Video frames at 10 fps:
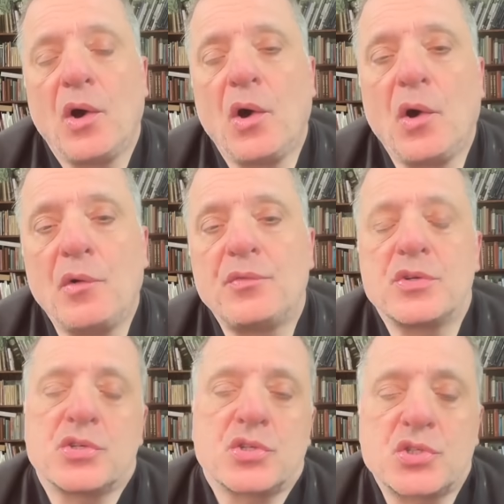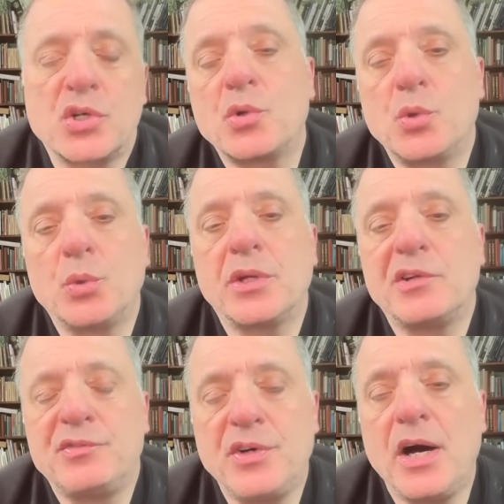of so-called
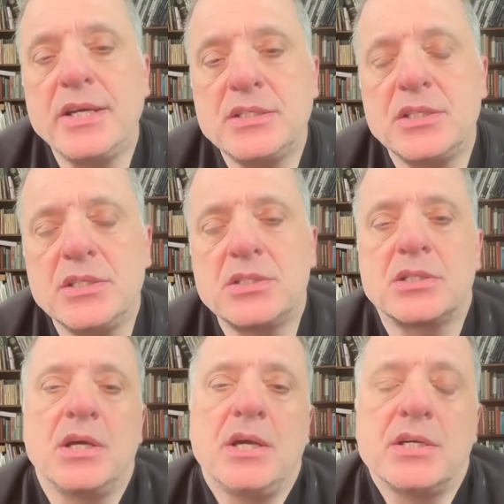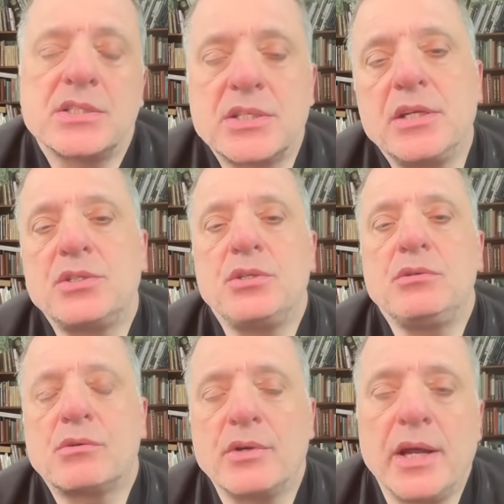advisors sent to
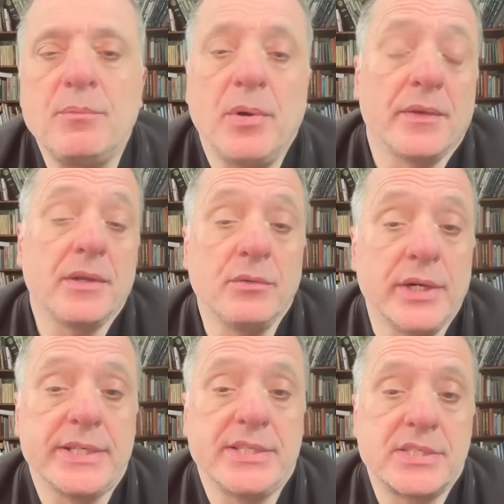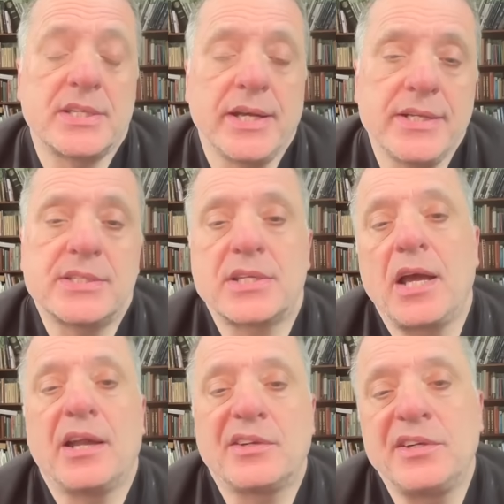Ukraine by the United States
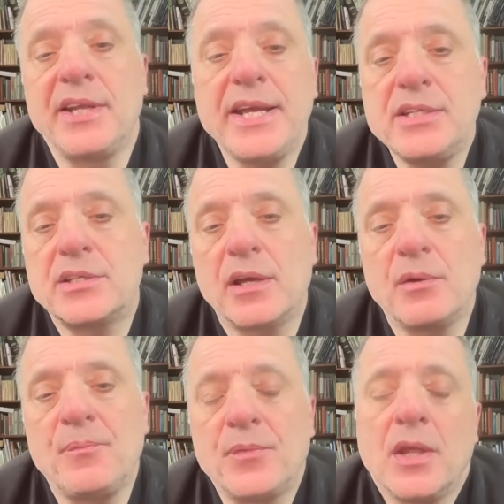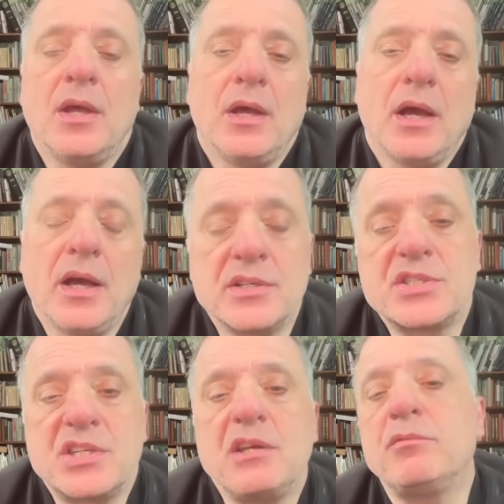and NATO. And
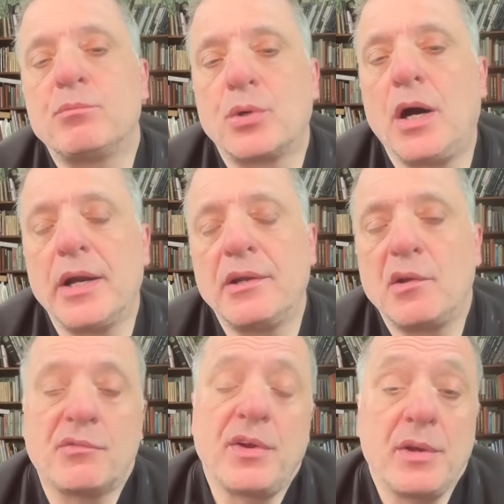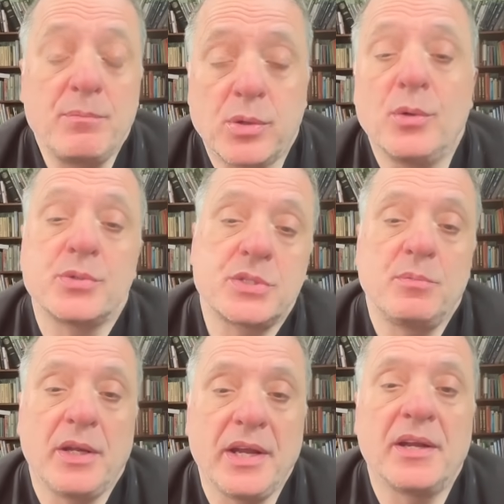Stephen Bryen very
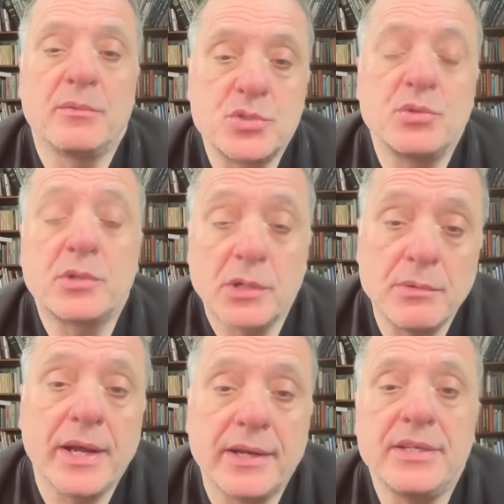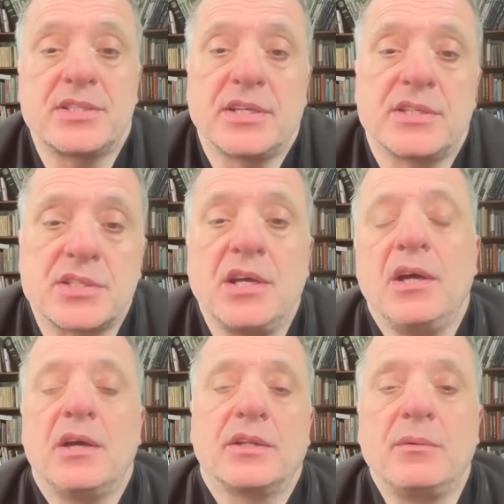plausibly, and I'm sure correctly, says
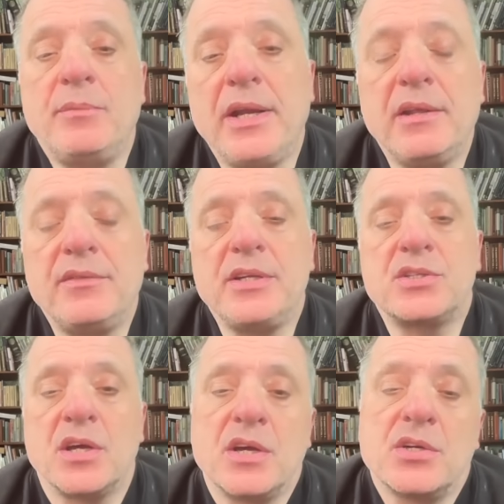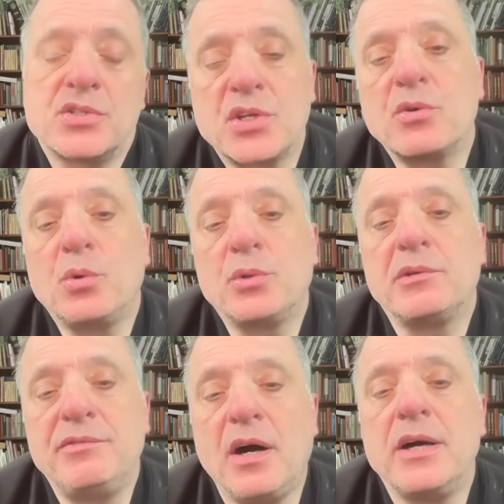that many of these so-called
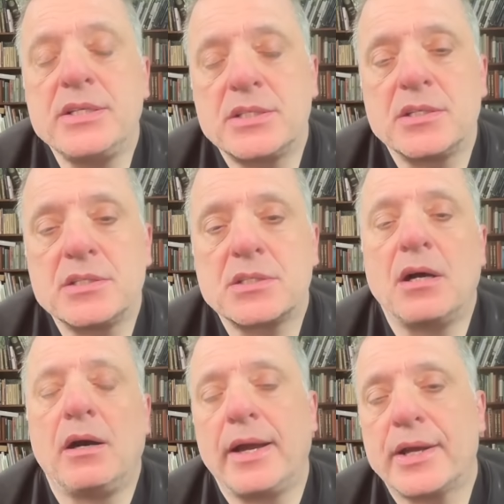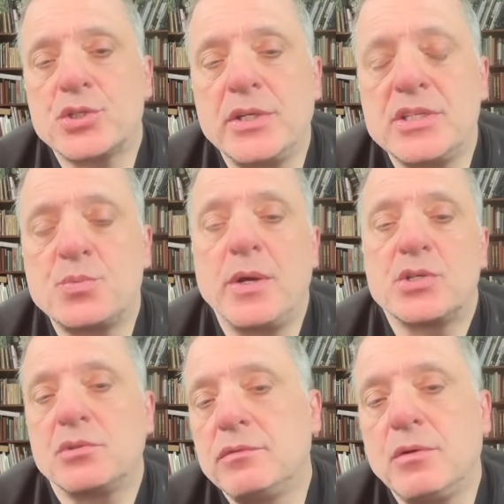advisors are actually
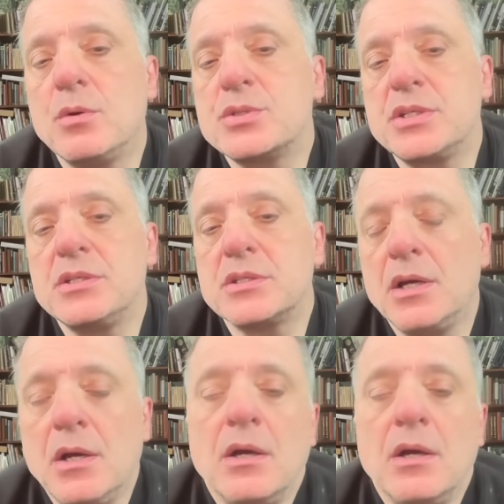special forces